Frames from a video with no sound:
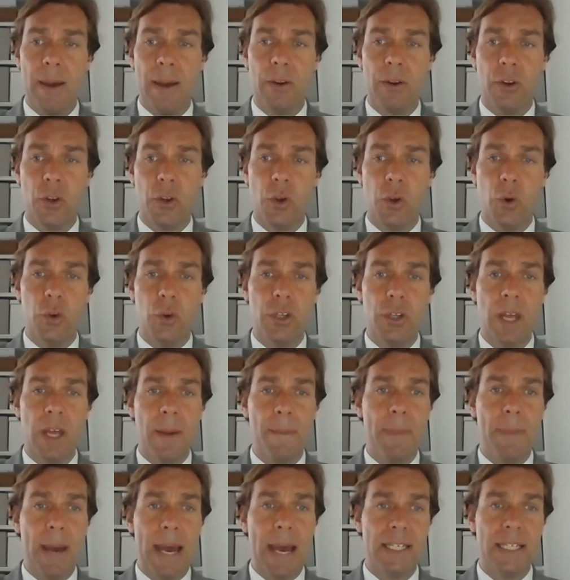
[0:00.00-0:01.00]
good
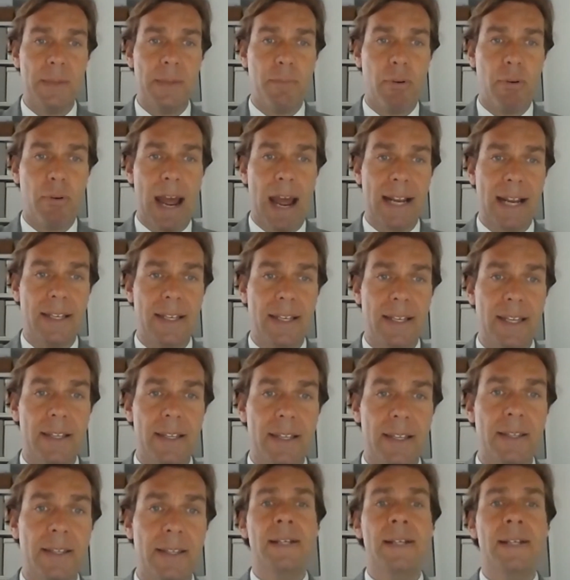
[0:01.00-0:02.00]
best
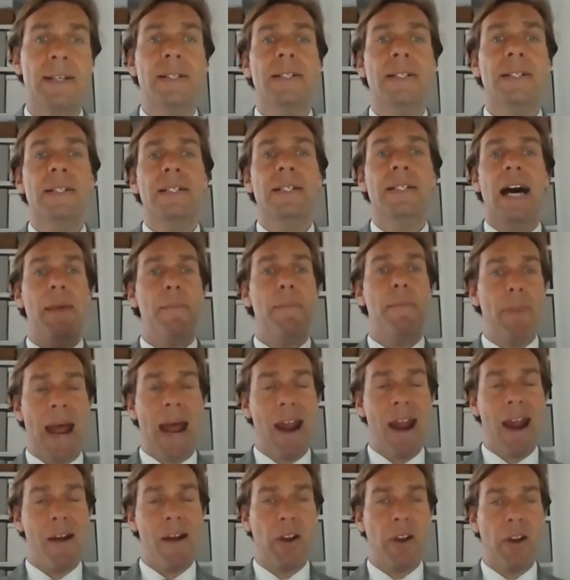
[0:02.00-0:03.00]
practice. And in
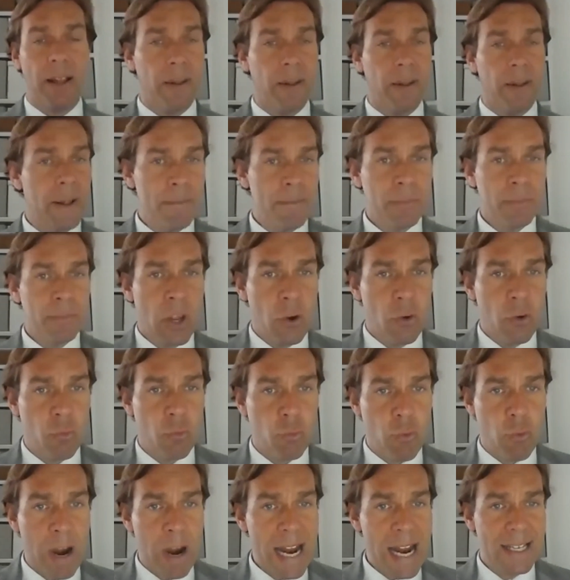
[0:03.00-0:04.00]
parallel,
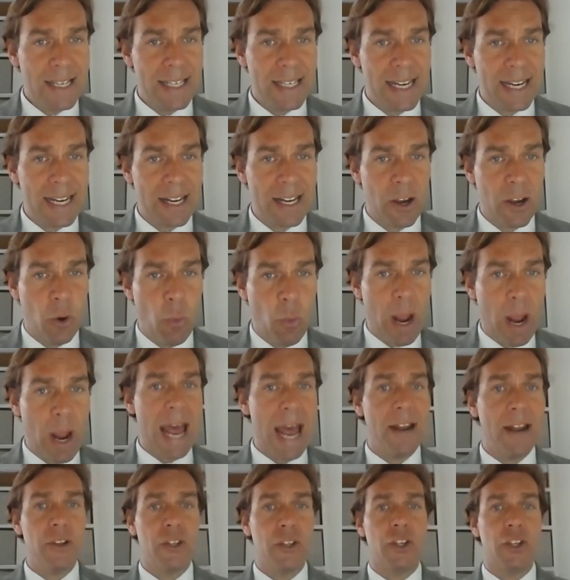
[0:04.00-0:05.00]
raising
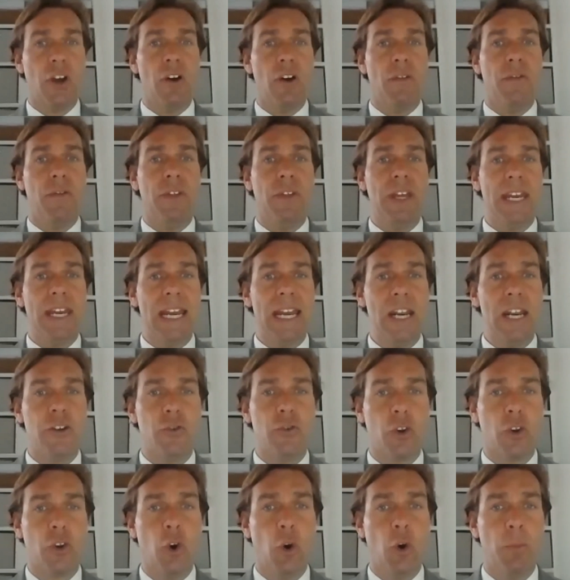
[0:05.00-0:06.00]
awareness of the
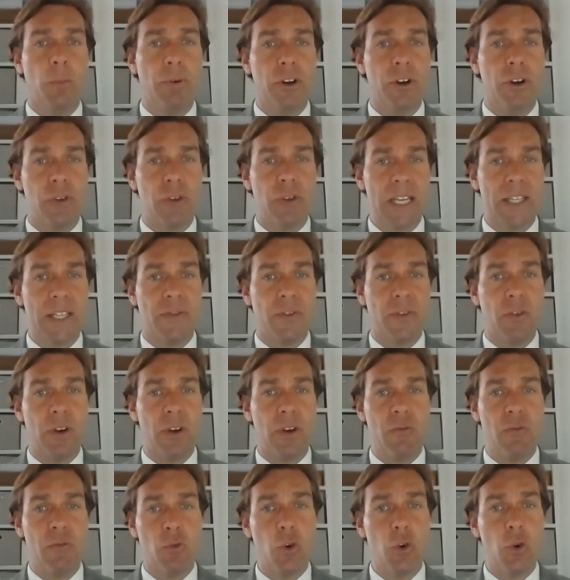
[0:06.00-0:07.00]
intra-corporate
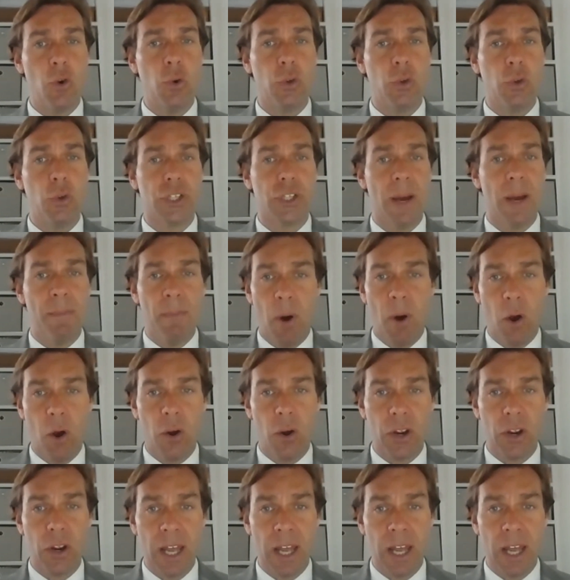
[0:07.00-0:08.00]
transferee rules
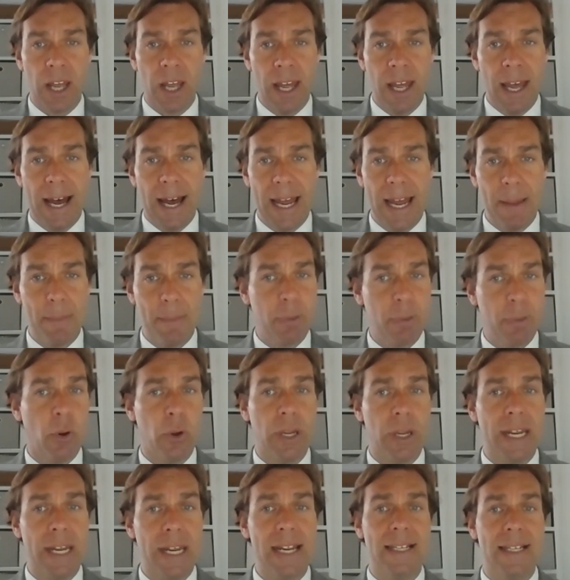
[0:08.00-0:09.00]
among
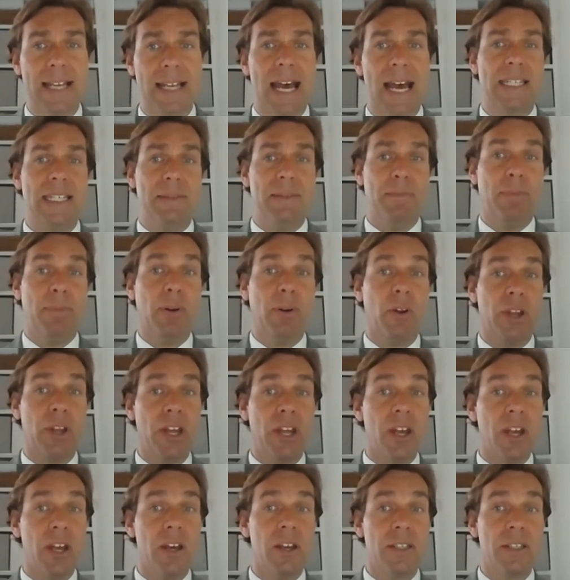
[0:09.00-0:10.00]
employees and
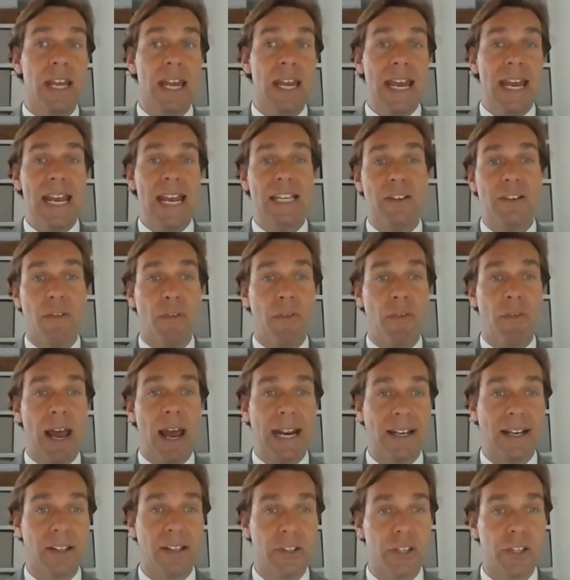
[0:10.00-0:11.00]
employers is a
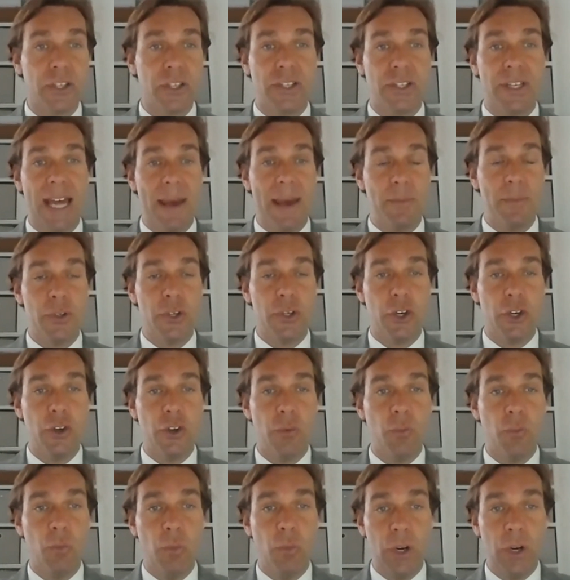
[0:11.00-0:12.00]
vital step
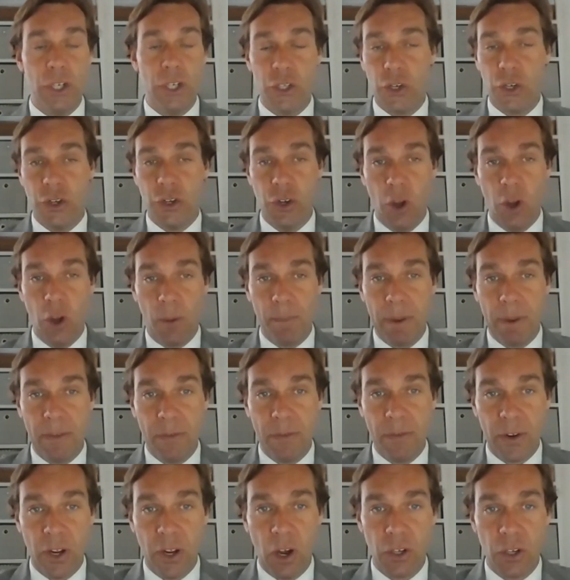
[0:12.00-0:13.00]
which should not be
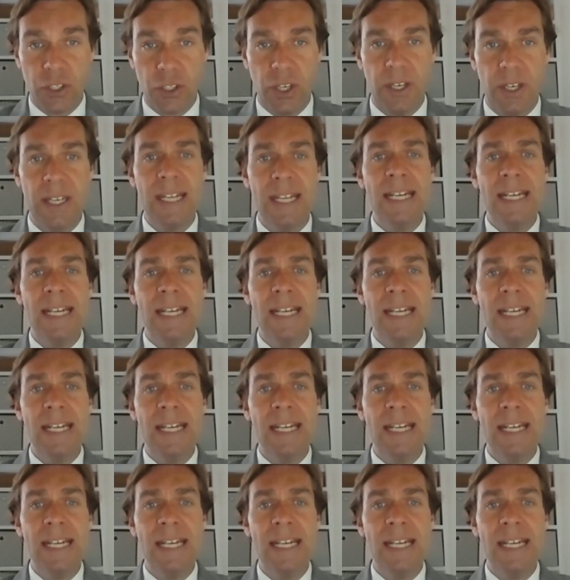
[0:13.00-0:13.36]
forgotten.